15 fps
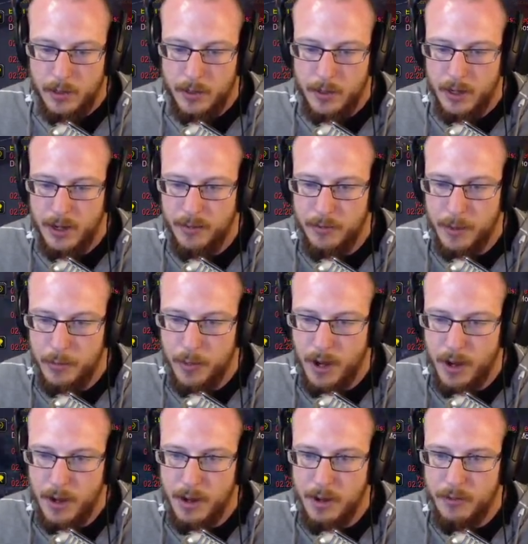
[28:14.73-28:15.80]

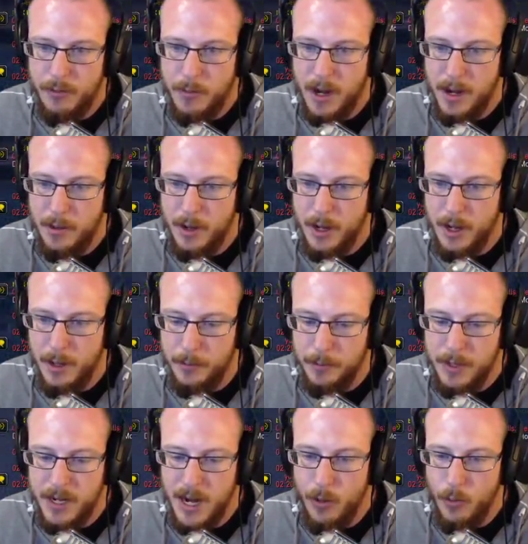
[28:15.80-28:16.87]
If my
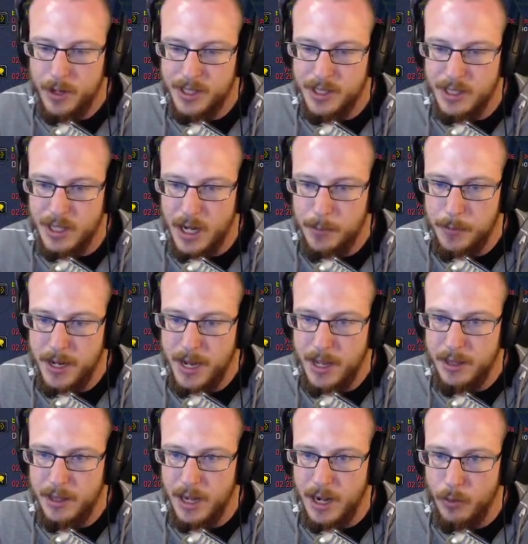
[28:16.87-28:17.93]
PI wasn't up
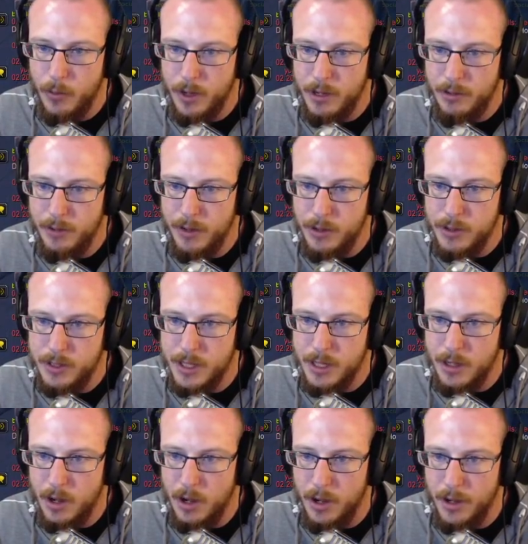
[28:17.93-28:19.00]
yet, then I would have used it
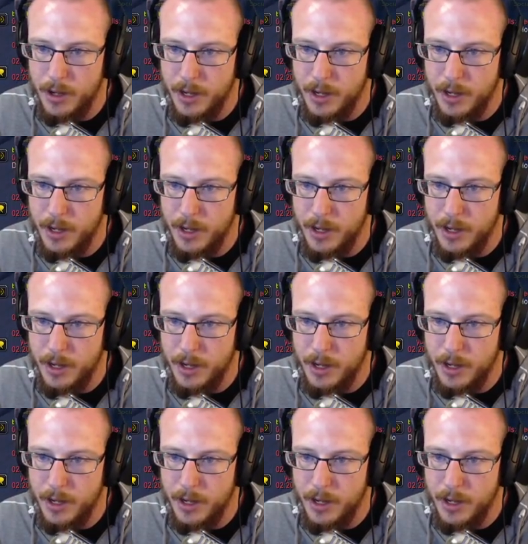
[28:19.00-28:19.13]
on